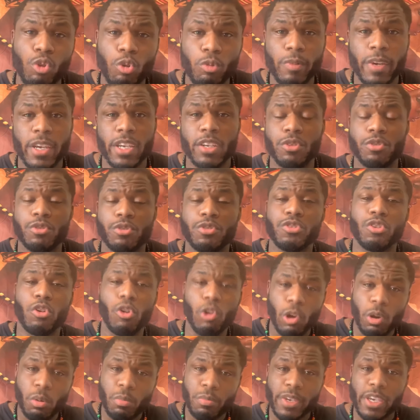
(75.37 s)
Can you soak
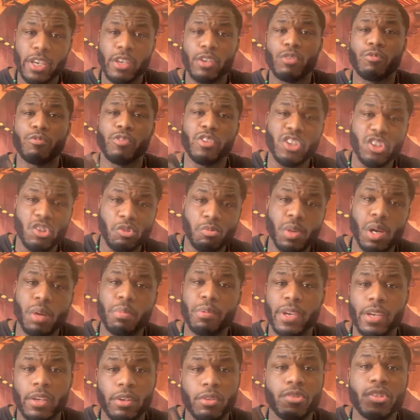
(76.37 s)
them? Can you finish them up? Can
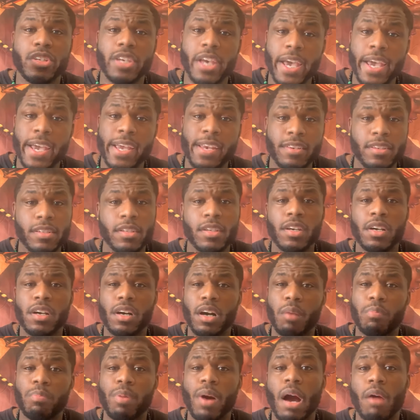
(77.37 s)
you change
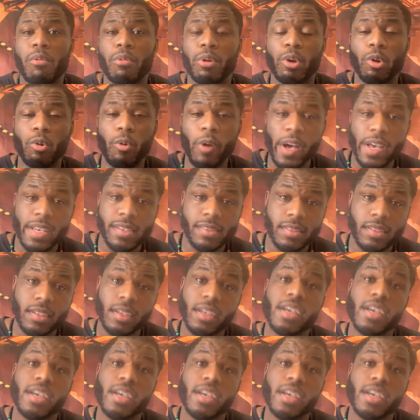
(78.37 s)
upon request?